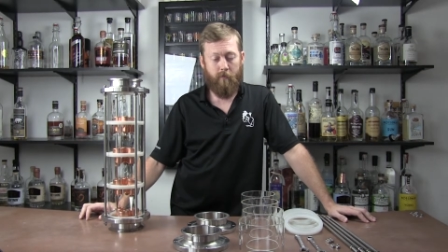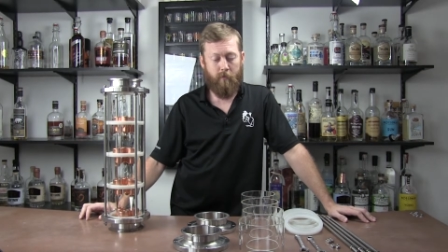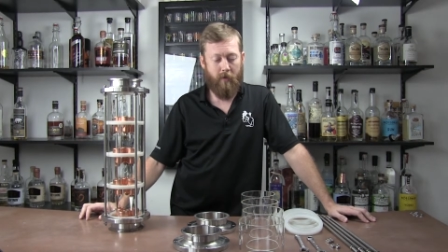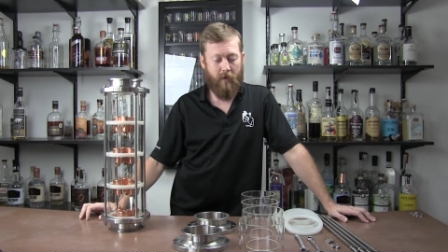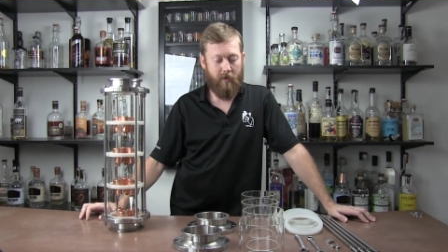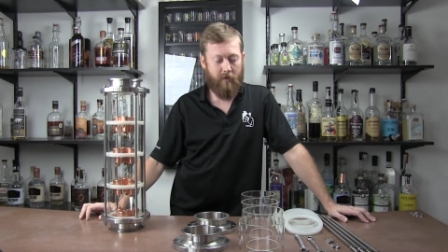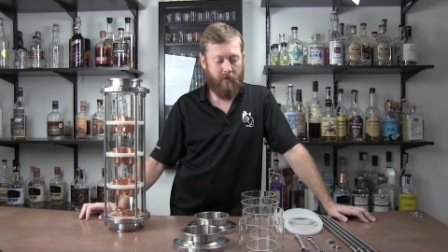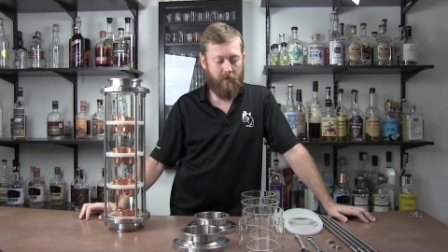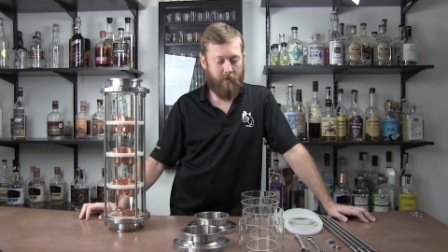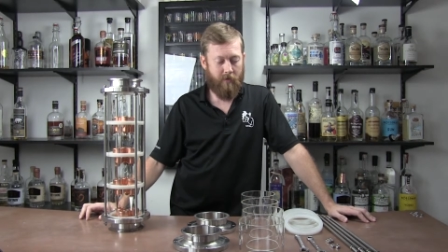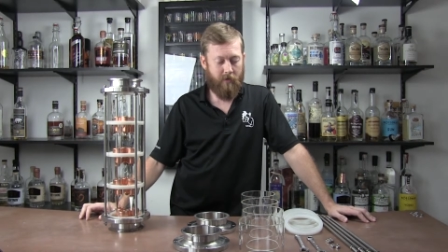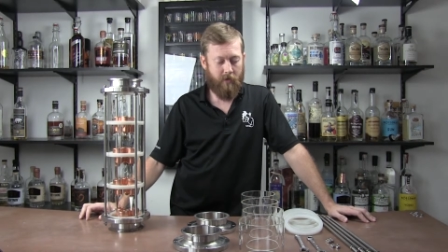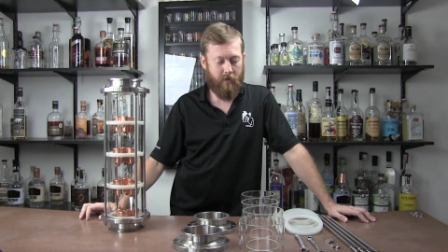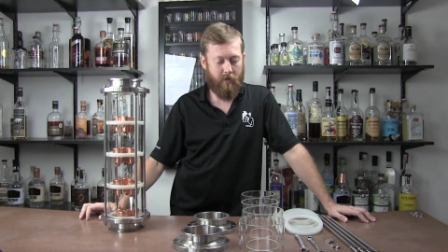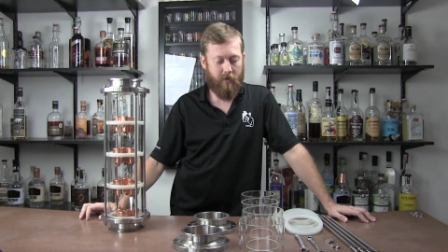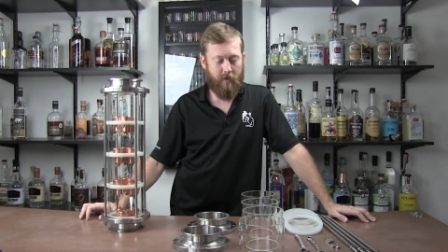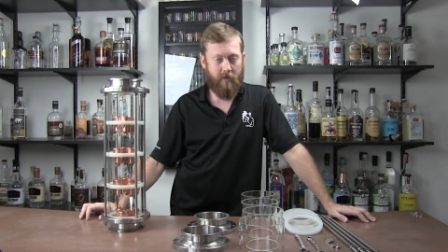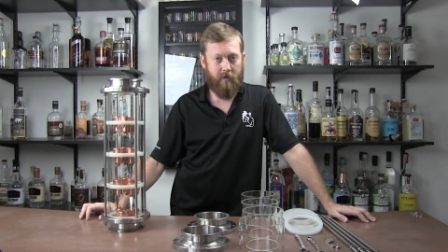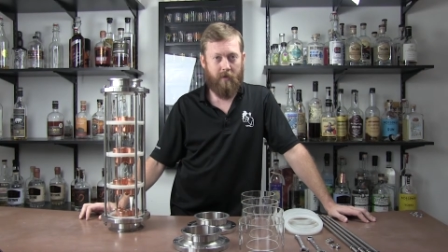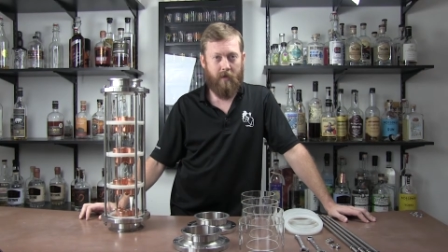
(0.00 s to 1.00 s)
basically
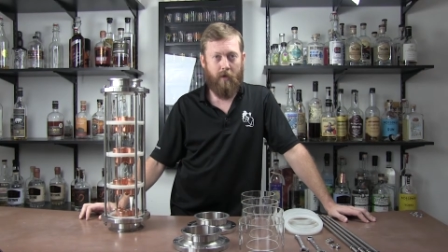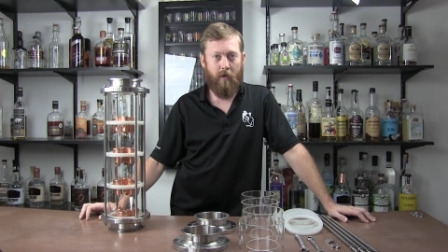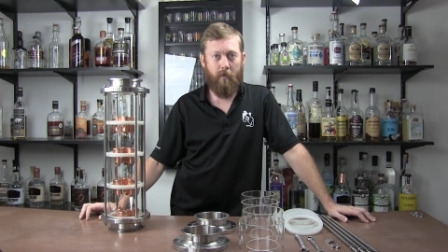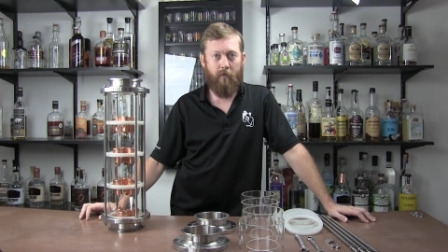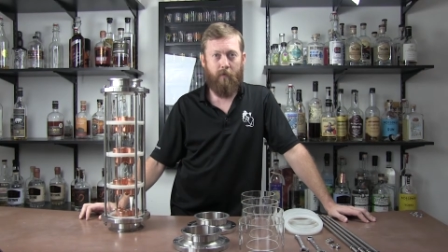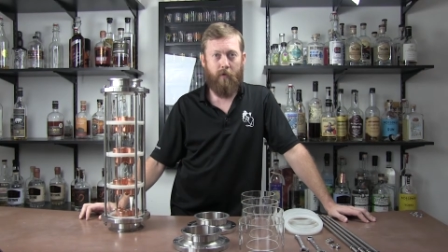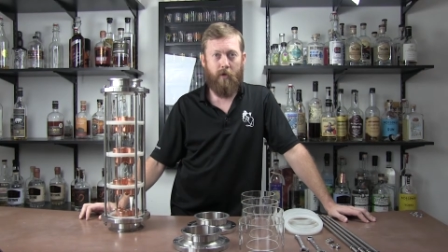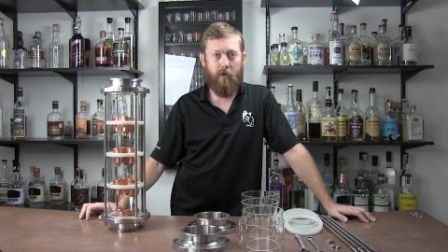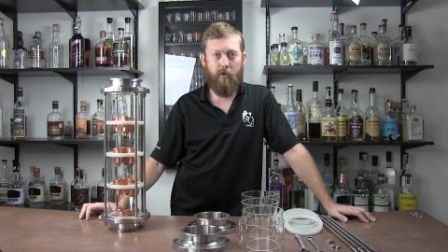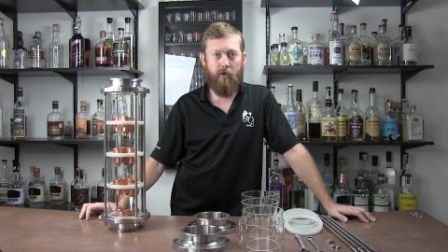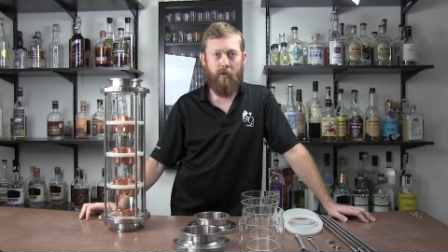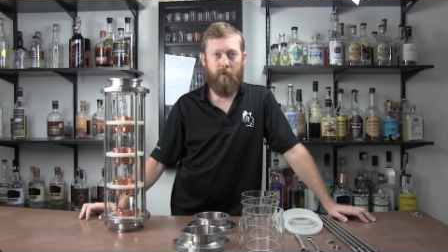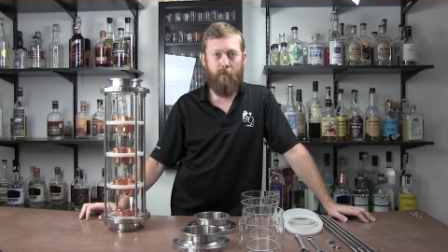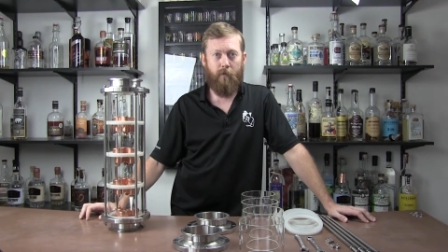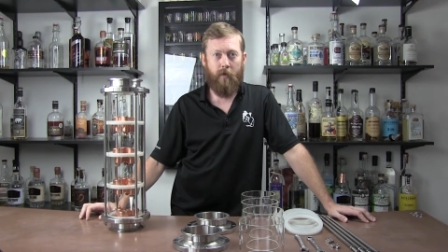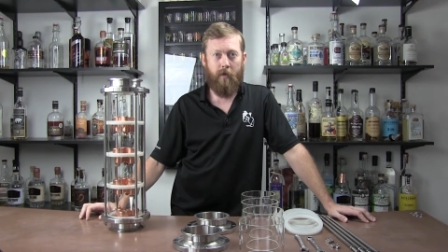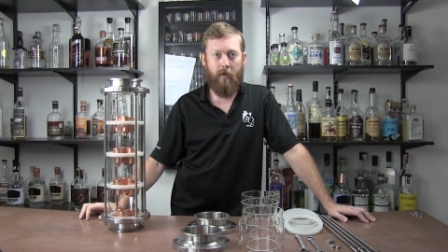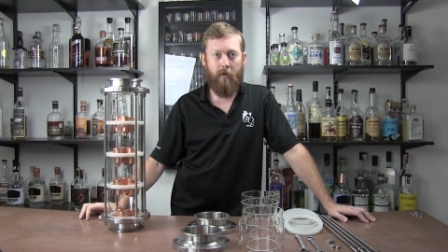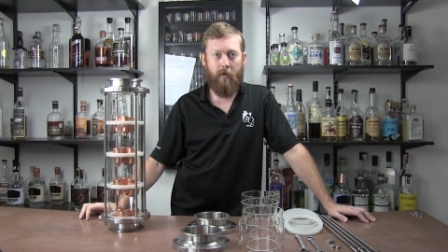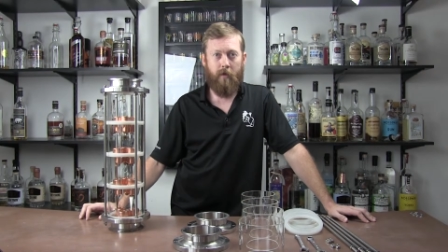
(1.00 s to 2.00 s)
just a scaled version of
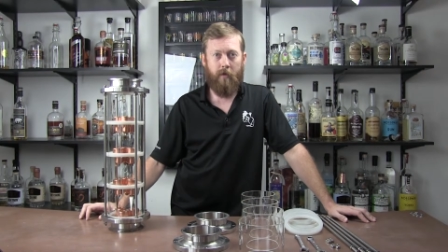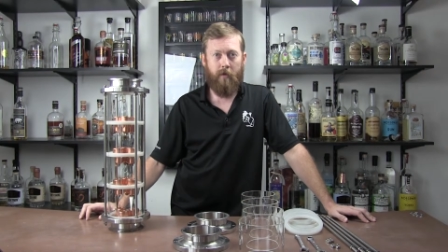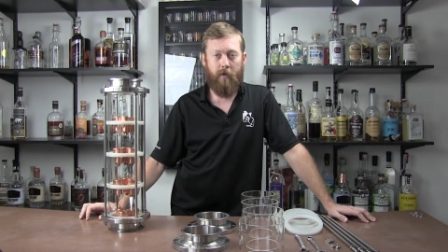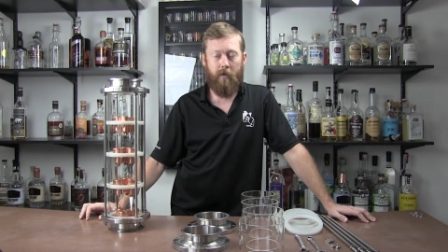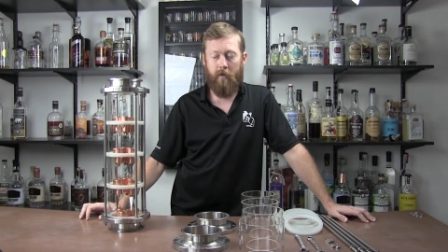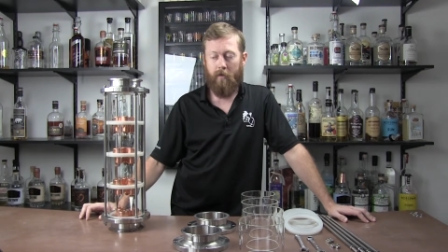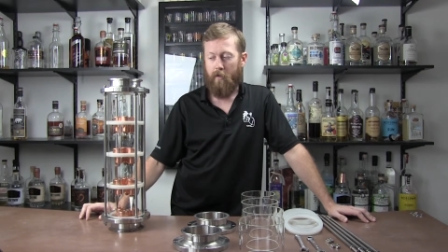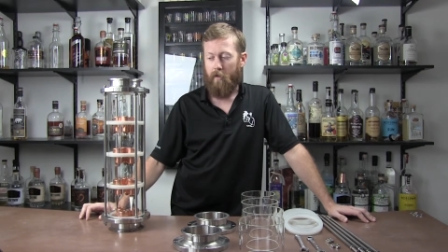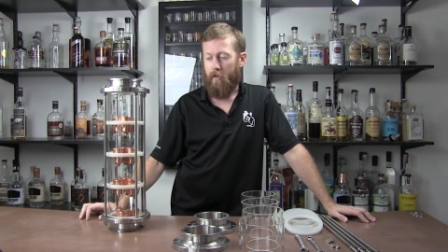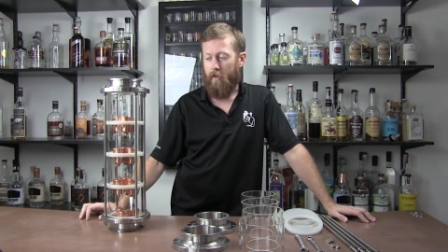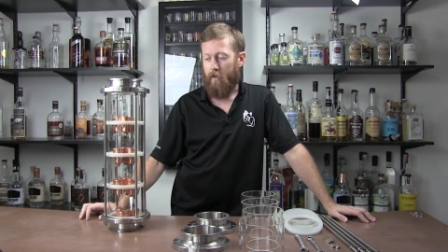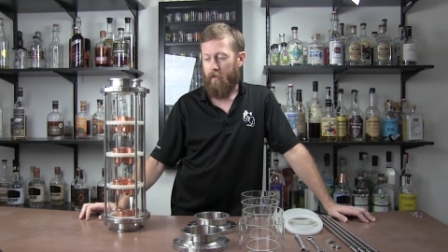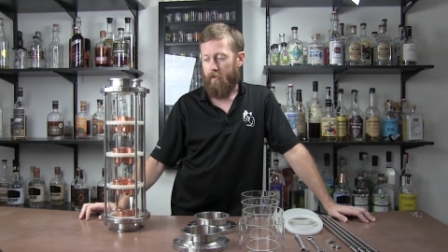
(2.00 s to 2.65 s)
one another.